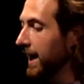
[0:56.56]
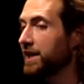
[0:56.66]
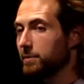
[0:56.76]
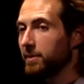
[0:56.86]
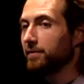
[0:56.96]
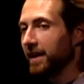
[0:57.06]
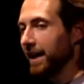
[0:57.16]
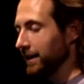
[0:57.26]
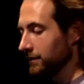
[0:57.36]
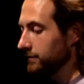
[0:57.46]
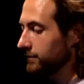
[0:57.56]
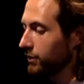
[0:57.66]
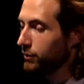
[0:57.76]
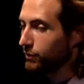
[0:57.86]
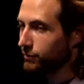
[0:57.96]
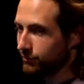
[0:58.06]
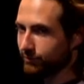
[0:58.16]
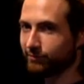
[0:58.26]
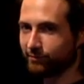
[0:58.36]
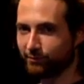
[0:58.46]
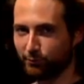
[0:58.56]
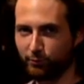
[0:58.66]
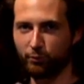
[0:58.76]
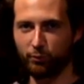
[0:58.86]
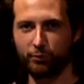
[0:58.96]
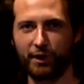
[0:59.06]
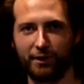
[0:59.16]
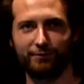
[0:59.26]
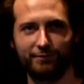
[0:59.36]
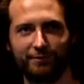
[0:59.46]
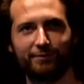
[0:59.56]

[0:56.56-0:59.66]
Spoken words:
NGP VAN, who, you know,